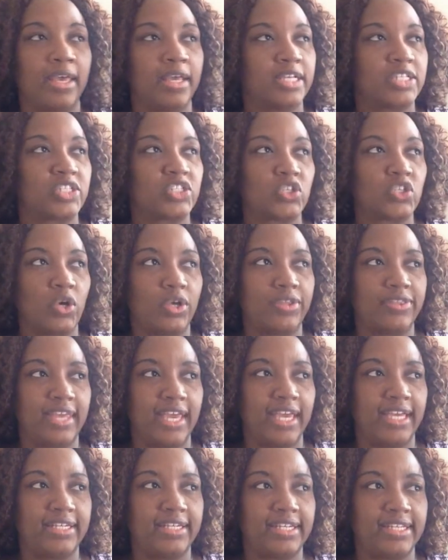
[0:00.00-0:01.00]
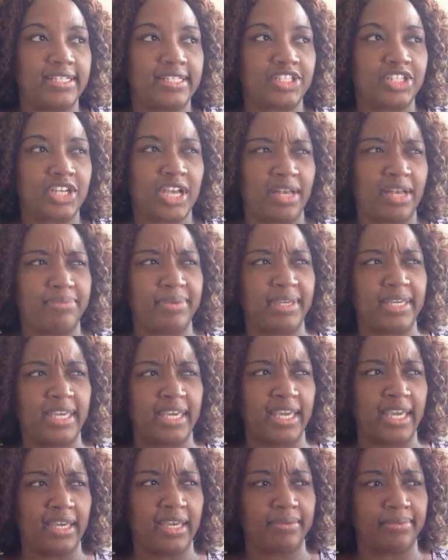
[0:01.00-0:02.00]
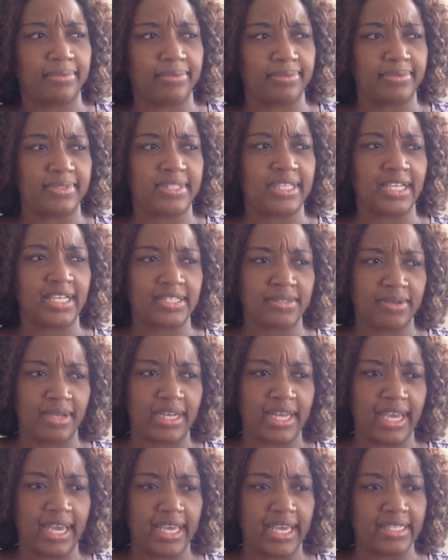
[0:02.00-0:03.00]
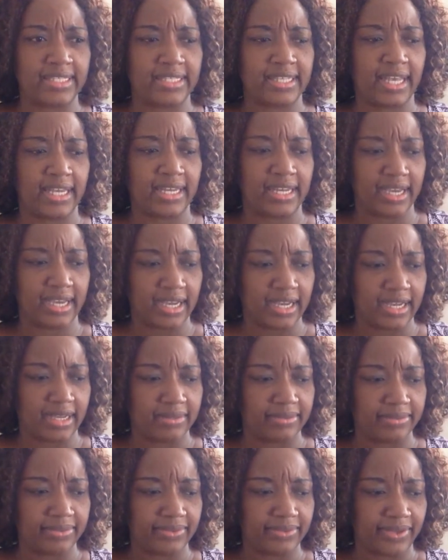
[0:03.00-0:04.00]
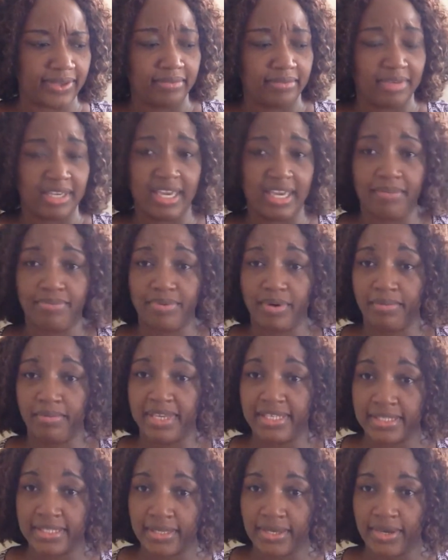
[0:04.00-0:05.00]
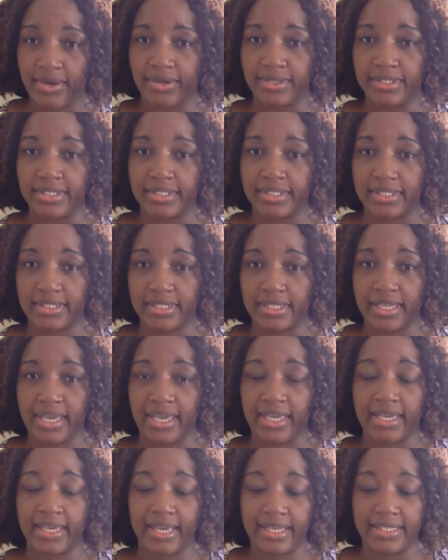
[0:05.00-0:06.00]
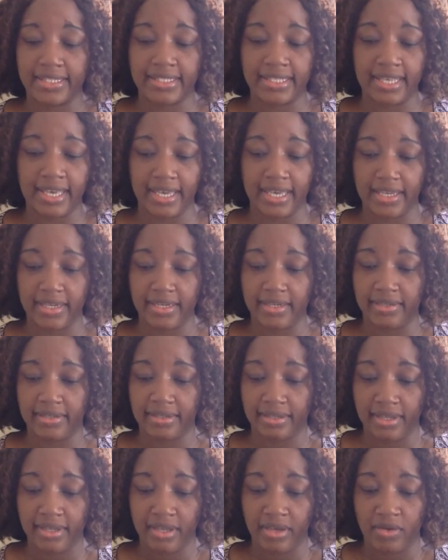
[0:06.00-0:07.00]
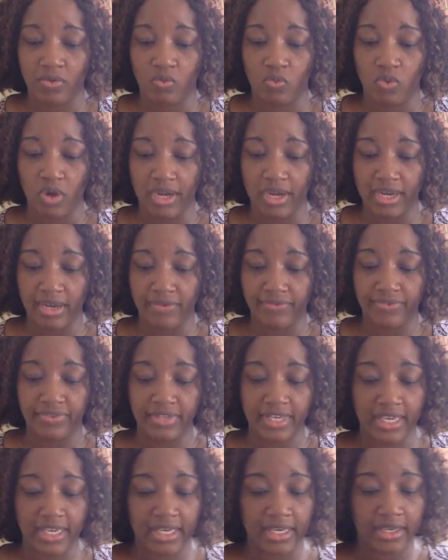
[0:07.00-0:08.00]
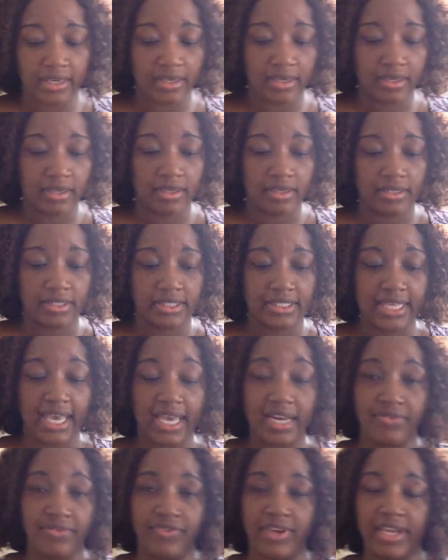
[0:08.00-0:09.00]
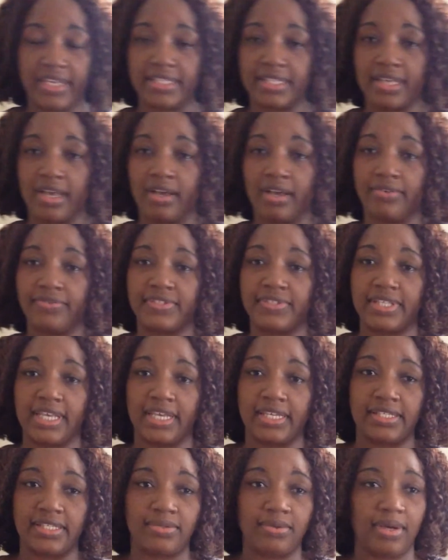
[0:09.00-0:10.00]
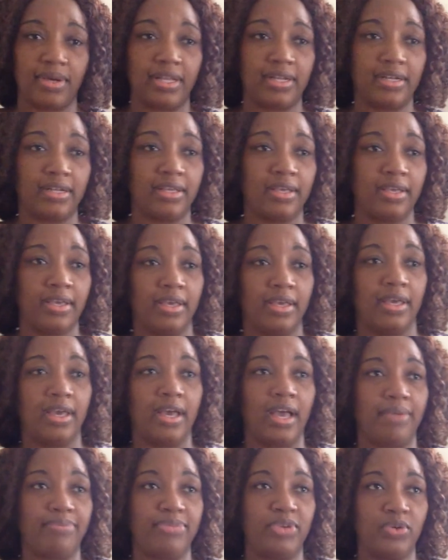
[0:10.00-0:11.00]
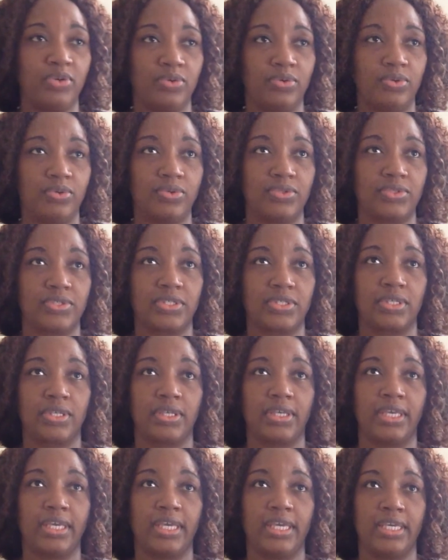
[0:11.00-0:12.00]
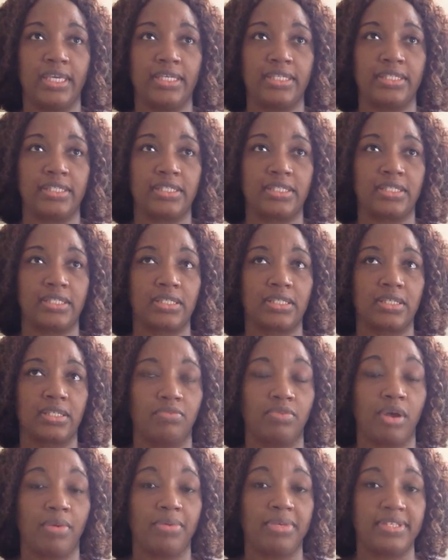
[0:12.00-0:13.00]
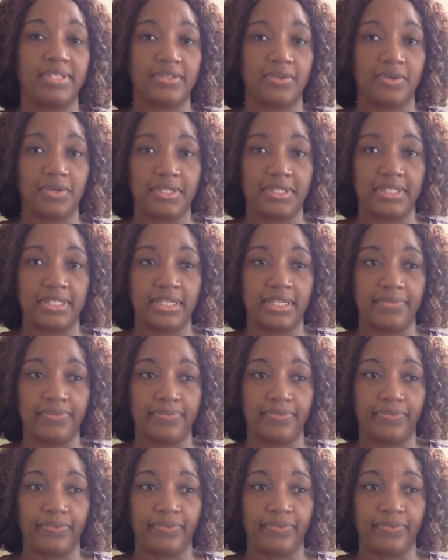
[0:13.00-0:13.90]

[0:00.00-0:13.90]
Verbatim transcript: So that this child became sexualized and um, became promiscuous, like I said, one of the side effects of sexual abuse is promiscuity.